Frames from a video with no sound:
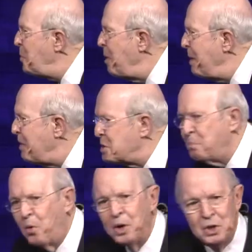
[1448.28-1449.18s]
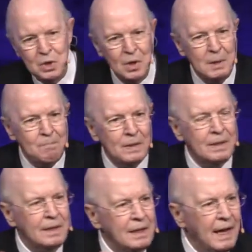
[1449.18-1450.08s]
you with me this morning? Do you?
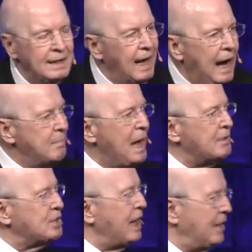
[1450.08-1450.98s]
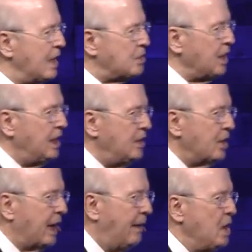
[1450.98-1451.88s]
Now, now, I'm not saying there's sin in
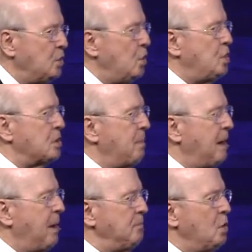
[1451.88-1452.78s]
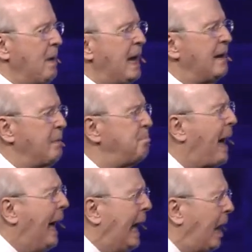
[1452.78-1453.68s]
your life. You just may you may have a
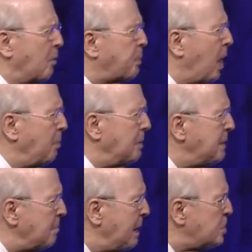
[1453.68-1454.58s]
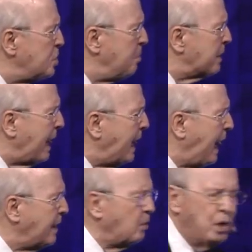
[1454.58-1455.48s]
bile problem that makes you bitter.
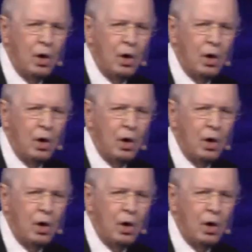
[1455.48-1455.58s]
I, I don't